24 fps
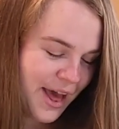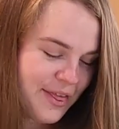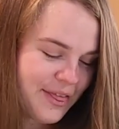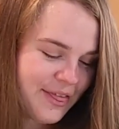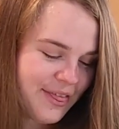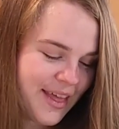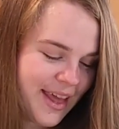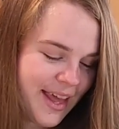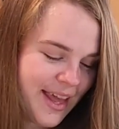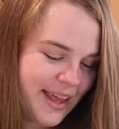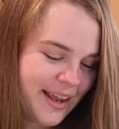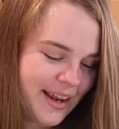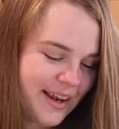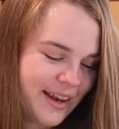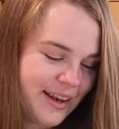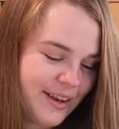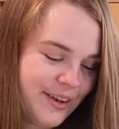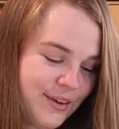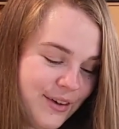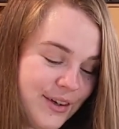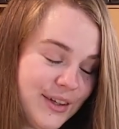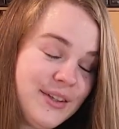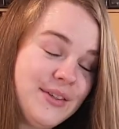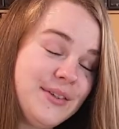then
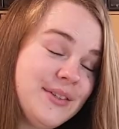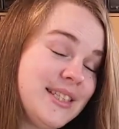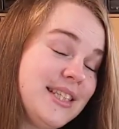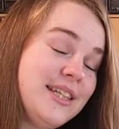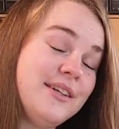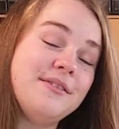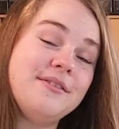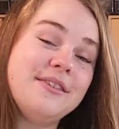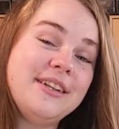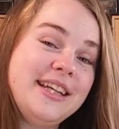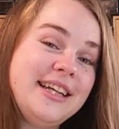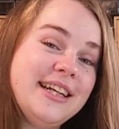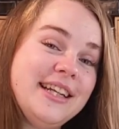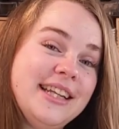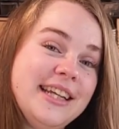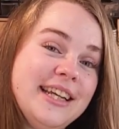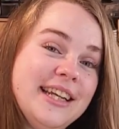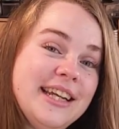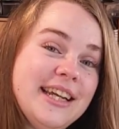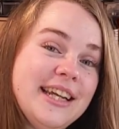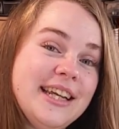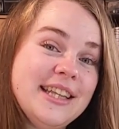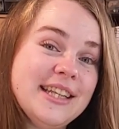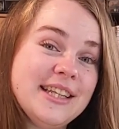you can use the affiliate
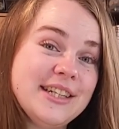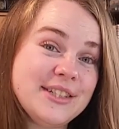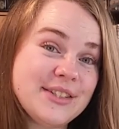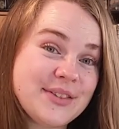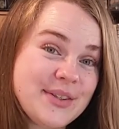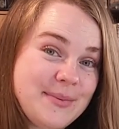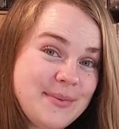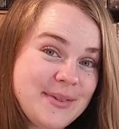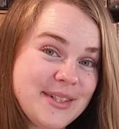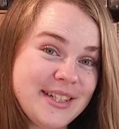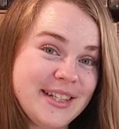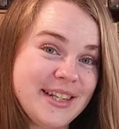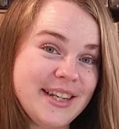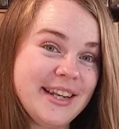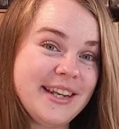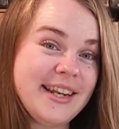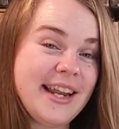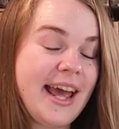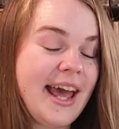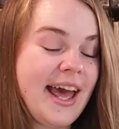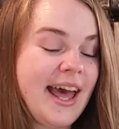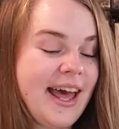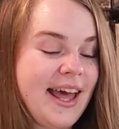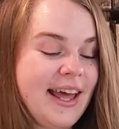link in the description,
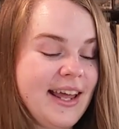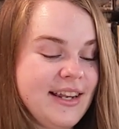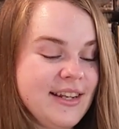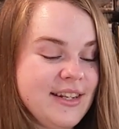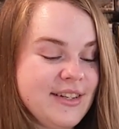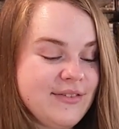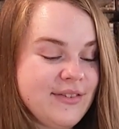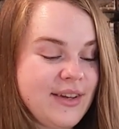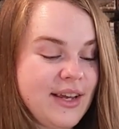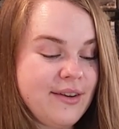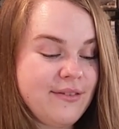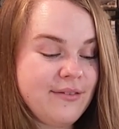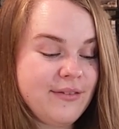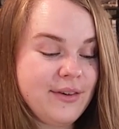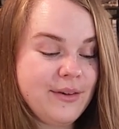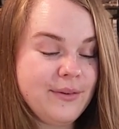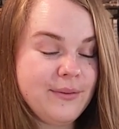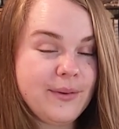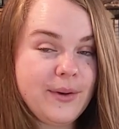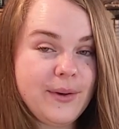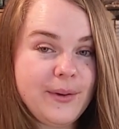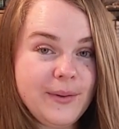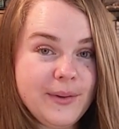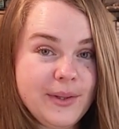and for every
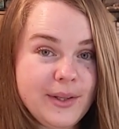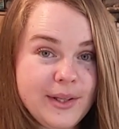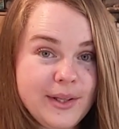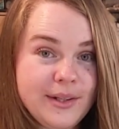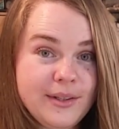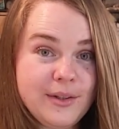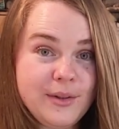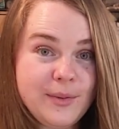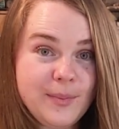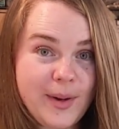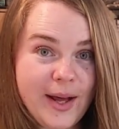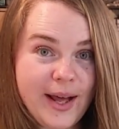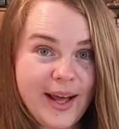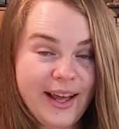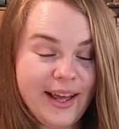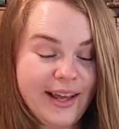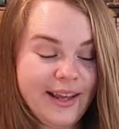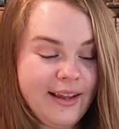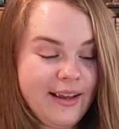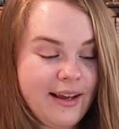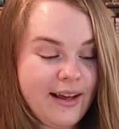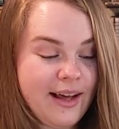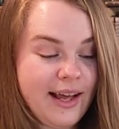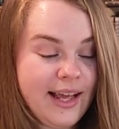roll that you
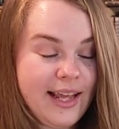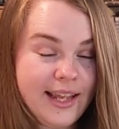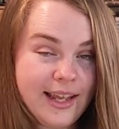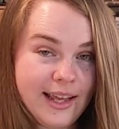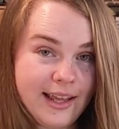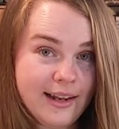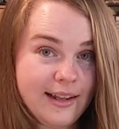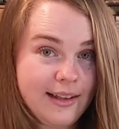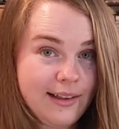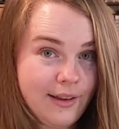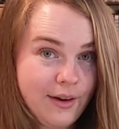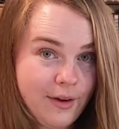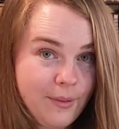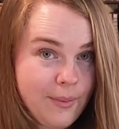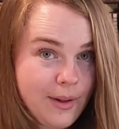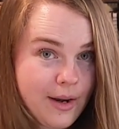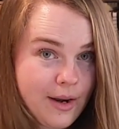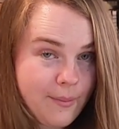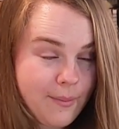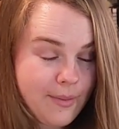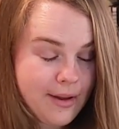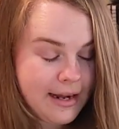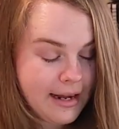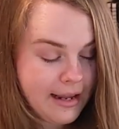buy, I get a little bit
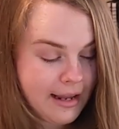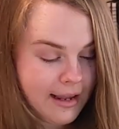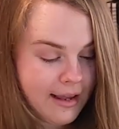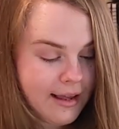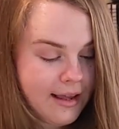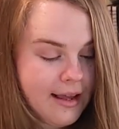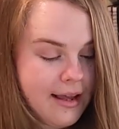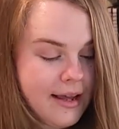of money.